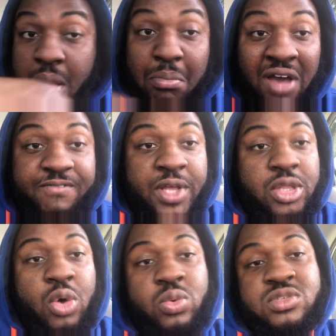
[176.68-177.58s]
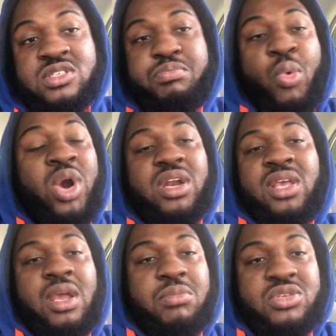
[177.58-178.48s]
my fellow sport
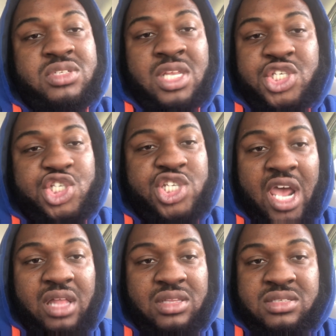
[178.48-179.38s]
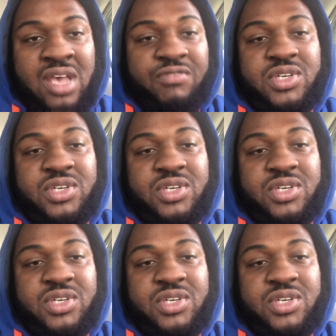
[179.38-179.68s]
gamers, let's chat. Let's have a